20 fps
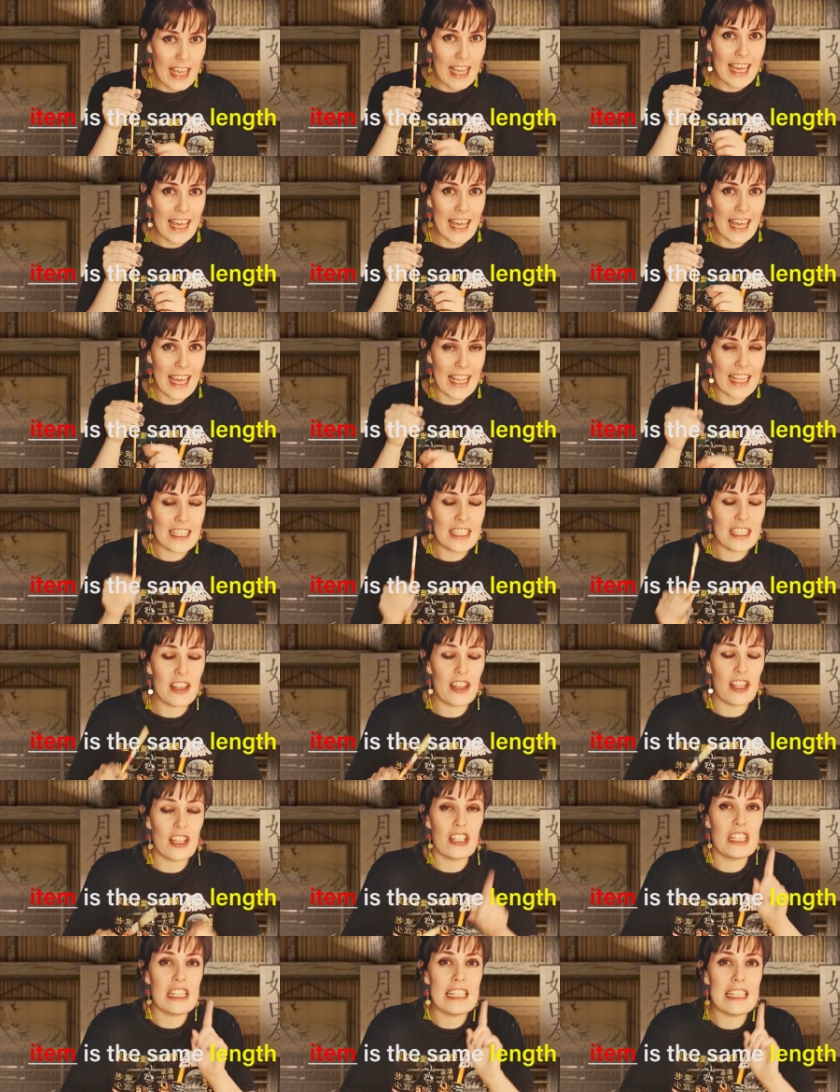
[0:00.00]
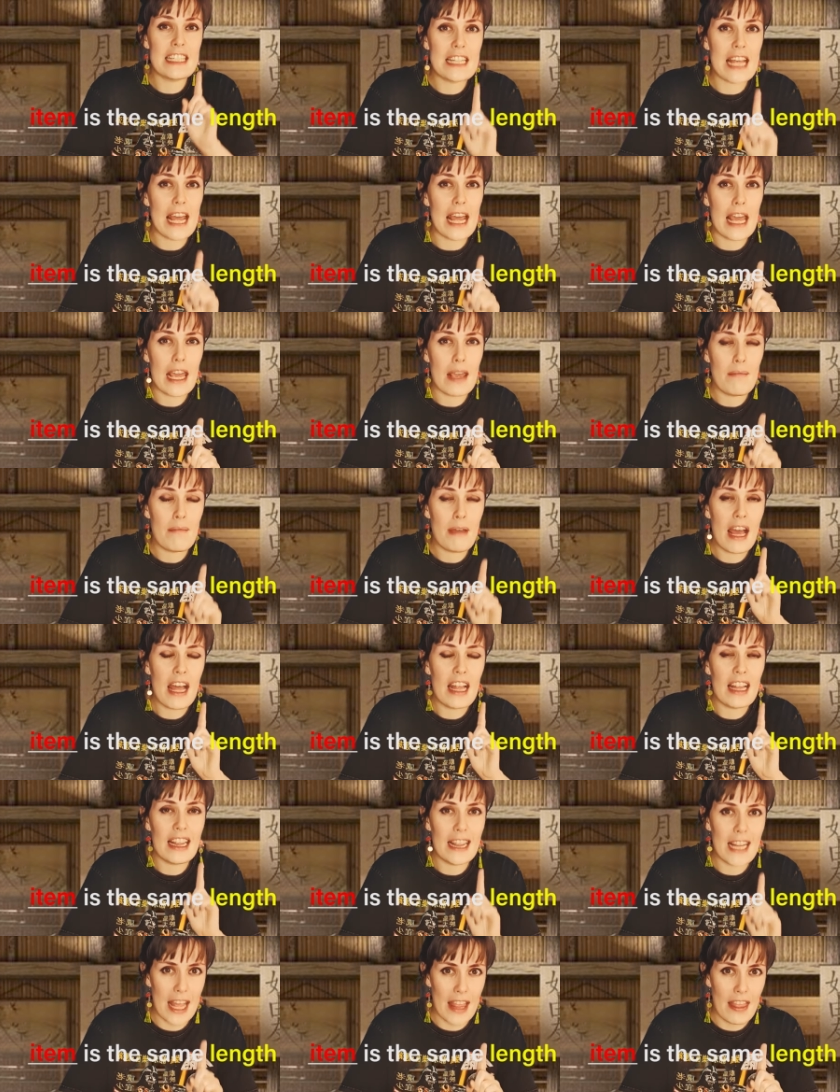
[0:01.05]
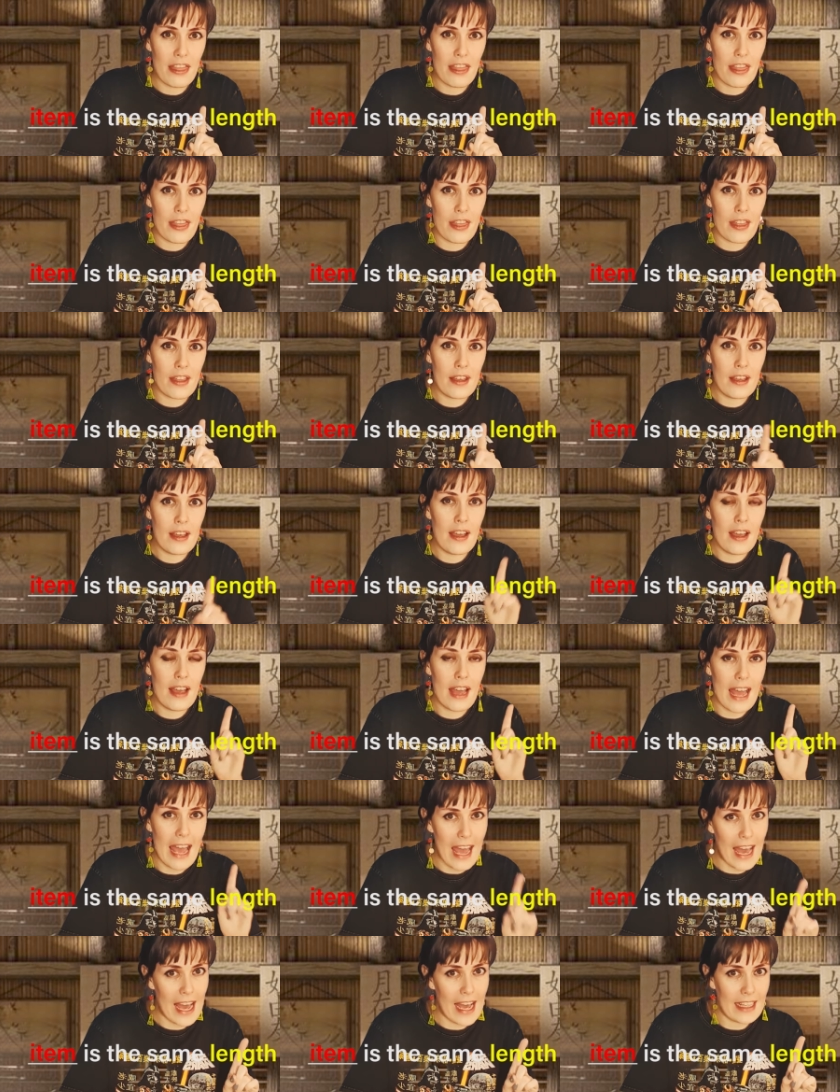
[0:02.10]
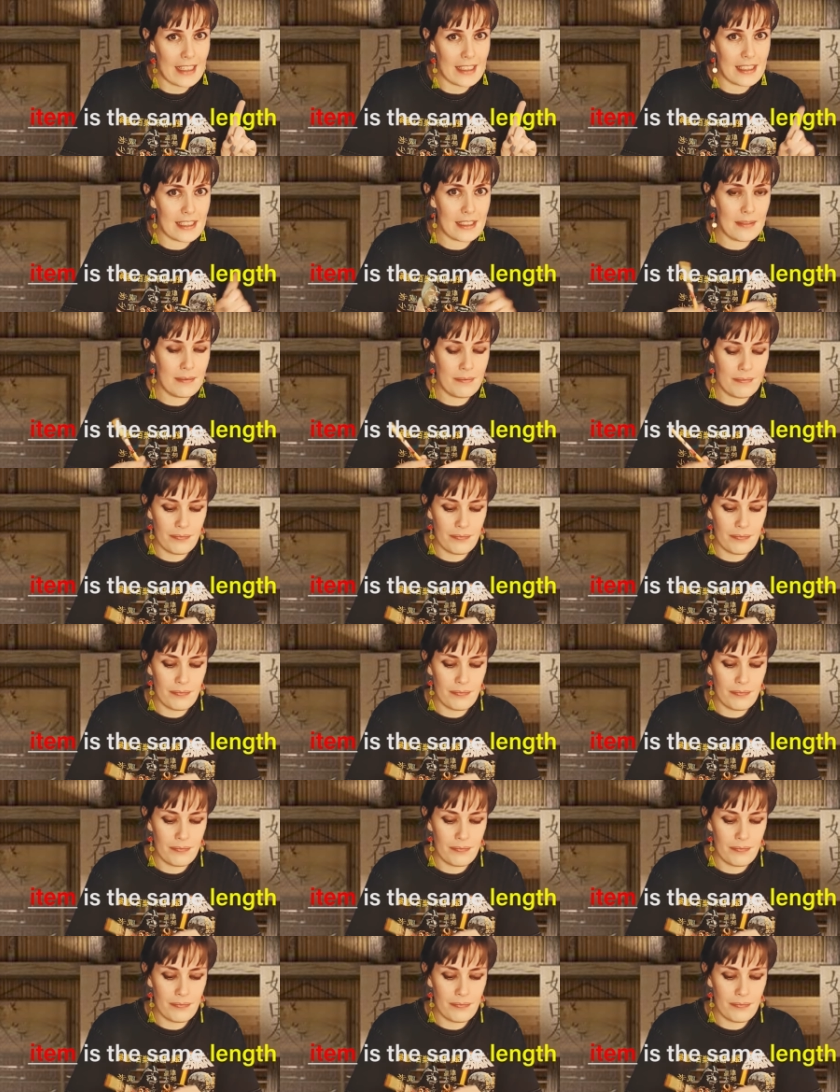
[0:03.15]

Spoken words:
is the same length as,